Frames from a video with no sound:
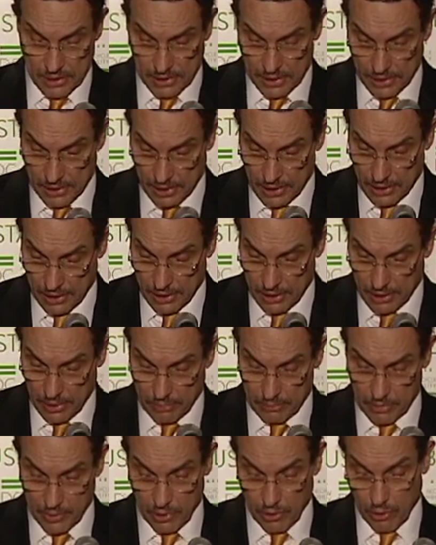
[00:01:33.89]

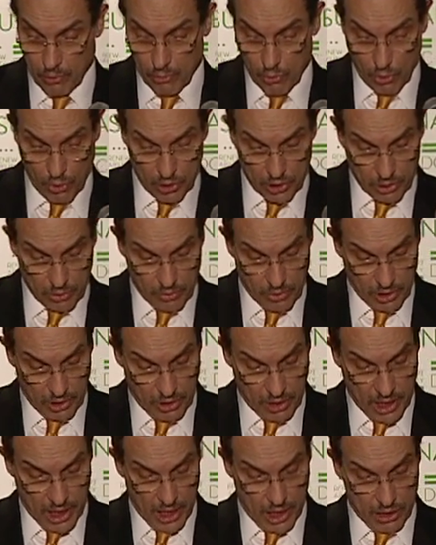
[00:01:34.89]
on more than one
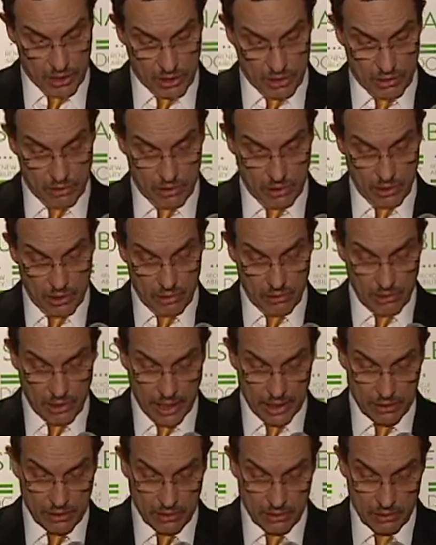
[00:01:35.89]
occasion, you know,
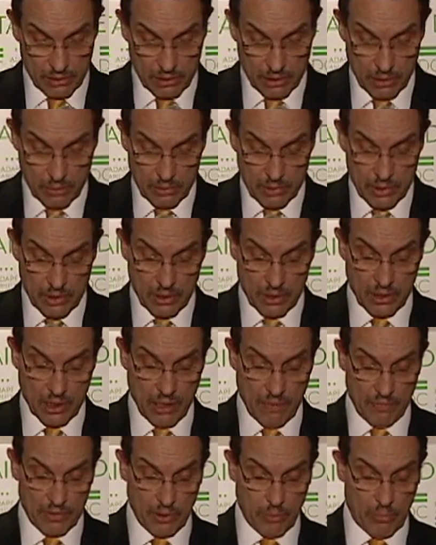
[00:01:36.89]
like the
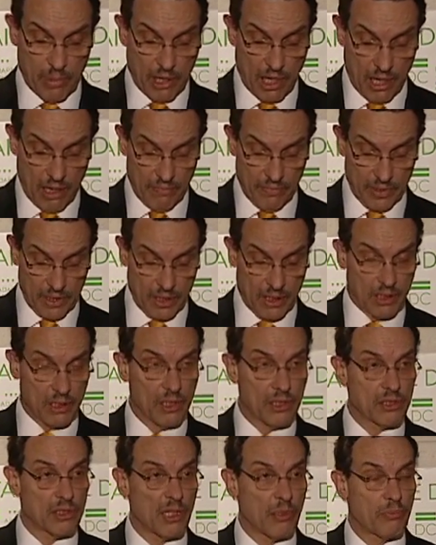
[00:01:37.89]
level of poverty, at
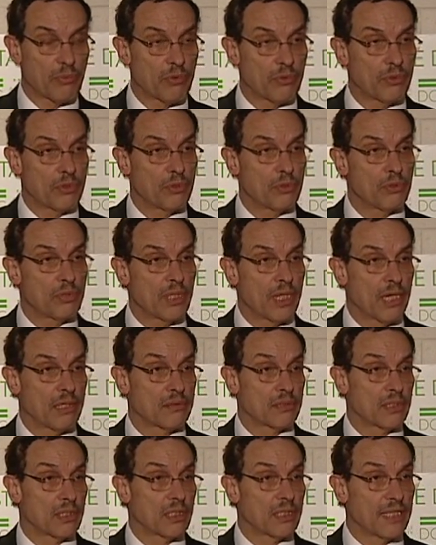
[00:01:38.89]
least up through
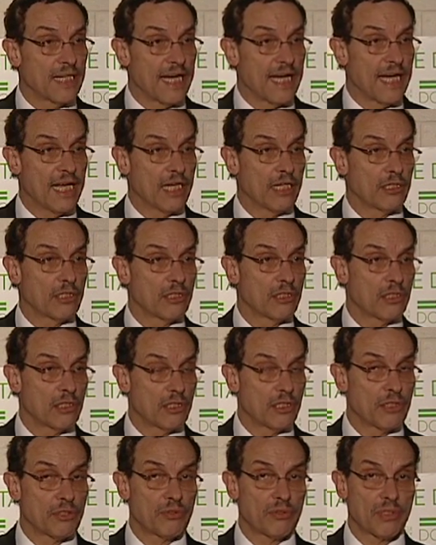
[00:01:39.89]
2009 in the
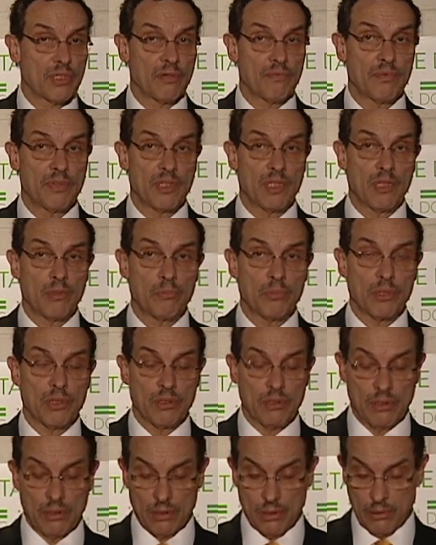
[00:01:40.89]
District of Columbia
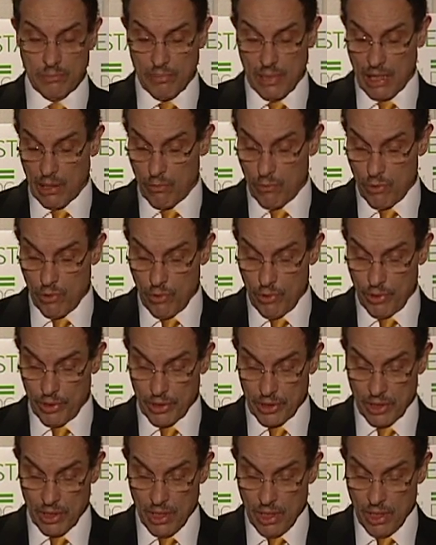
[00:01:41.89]
by ward,